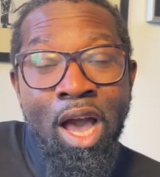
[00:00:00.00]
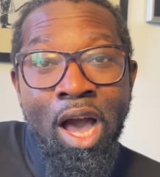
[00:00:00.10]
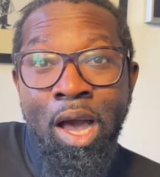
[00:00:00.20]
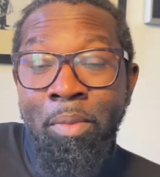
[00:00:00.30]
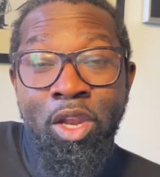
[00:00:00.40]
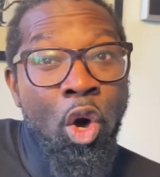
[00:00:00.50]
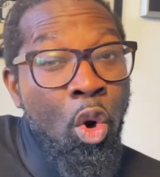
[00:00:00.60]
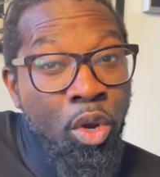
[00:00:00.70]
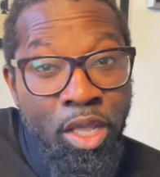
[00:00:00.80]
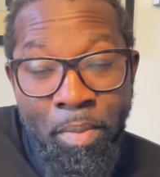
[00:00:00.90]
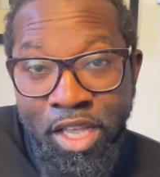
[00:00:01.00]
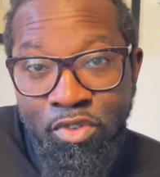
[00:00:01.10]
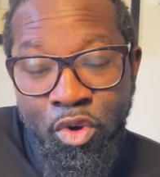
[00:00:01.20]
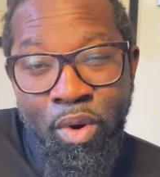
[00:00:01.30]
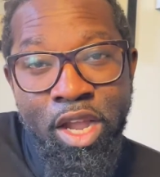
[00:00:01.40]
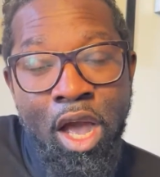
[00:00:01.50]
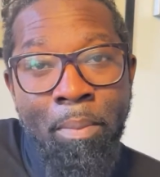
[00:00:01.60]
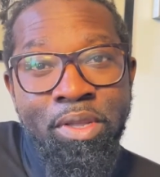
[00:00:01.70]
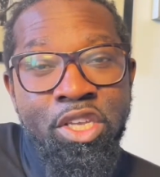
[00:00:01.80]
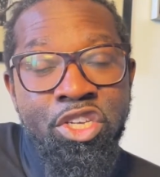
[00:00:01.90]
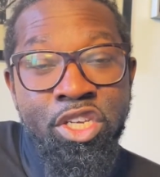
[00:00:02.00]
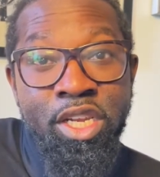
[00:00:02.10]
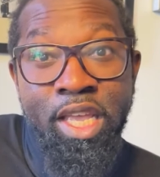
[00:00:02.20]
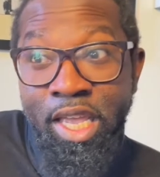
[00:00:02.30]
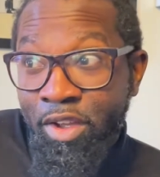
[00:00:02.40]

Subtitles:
It only makes for great competition